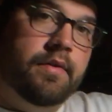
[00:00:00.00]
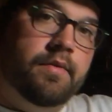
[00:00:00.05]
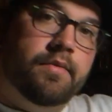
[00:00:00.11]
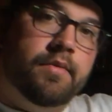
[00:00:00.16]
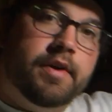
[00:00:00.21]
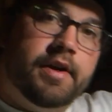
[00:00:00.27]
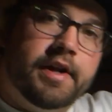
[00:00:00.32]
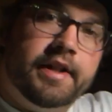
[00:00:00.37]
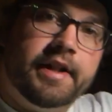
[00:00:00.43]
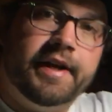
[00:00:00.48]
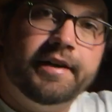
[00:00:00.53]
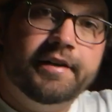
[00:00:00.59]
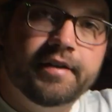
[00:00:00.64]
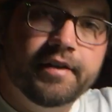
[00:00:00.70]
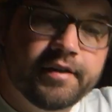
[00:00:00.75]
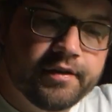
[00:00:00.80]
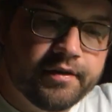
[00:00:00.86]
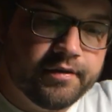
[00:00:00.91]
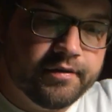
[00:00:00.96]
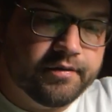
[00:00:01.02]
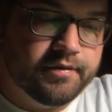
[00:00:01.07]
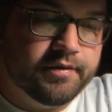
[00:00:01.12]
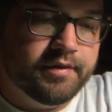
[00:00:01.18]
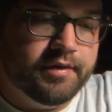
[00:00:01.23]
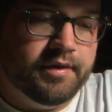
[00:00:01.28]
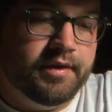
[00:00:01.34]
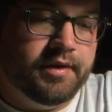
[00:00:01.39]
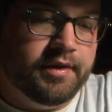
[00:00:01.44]
what I like to do
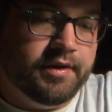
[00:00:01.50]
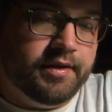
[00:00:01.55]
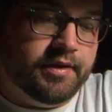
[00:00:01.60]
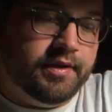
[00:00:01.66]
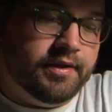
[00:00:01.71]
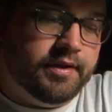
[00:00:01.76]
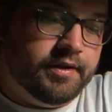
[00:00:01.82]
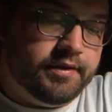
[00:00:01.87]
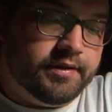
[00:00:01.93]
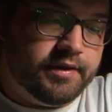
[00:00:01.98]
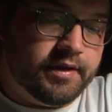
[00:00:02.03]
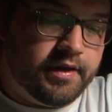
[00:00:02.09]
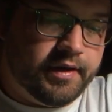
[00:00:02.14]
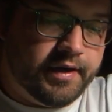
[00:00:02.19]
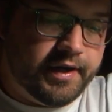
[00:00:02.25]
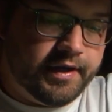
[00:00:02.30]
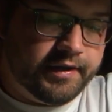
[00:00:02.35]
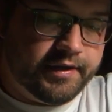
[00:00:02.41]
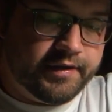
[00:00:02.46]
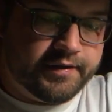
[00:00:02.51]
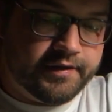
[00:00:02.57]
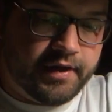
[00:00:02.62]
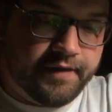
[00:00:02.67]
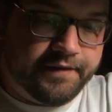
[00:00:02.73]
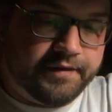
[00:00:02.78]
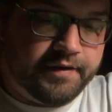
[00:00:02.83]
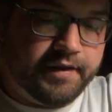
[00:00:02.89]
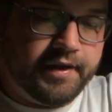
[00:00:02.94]
is I'll hang this
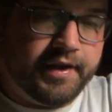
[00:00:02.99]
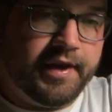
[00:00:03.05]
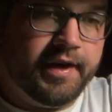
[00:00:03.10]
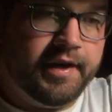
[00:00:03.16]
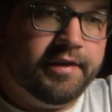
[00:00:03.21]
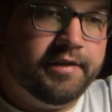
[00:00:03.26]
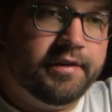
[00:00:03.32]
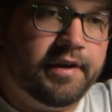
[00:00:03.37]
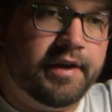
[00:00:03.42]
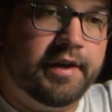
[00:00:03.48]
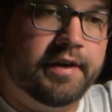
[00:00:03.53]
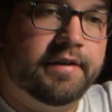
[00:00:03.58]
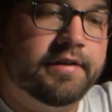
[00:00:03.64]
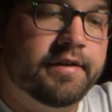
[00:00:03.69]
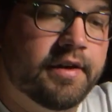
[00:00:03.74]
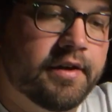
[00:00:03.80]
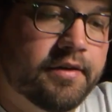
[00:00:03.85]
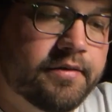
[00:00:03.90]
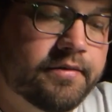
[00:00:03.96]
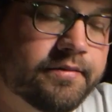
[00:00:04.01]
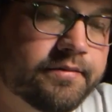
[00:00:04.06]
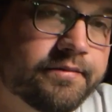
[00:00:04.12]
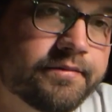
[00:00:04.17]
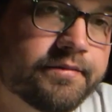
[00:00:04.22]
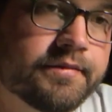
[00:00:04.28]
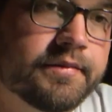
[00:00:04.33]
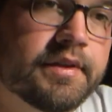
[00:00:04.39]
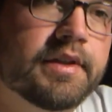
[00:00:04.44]
off to the edge like so,
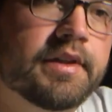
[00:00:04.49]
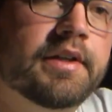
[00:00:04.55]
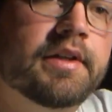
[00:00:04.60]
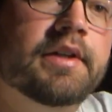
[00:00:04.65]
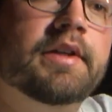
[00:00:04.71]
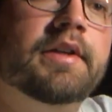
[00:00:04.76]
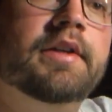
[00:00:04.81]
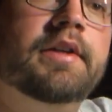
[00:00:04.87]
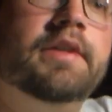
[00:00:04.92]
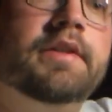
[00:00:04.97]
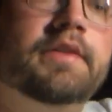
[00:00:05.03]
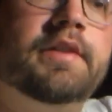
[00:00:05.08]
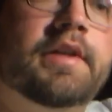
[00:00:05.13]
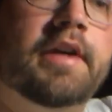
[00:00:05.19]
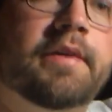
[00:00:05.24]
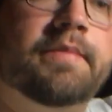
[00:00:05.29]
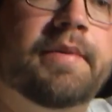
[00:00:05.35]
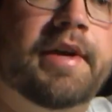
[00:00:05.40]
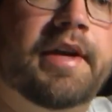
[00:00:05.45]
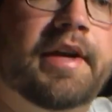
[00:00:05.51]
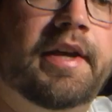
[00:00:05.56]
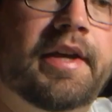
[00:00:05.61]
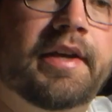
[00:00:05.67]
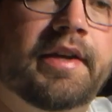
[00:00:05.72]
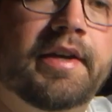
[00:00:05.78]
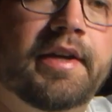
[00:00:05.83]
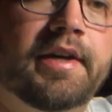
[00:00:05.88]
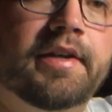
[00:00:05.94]
take my
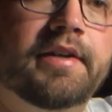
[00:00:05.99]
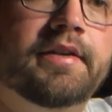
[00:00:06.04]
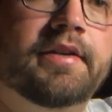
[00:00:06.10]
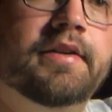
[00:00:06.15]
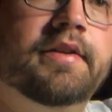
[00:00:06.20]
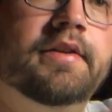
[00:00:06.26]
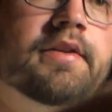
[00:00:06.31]
heat gun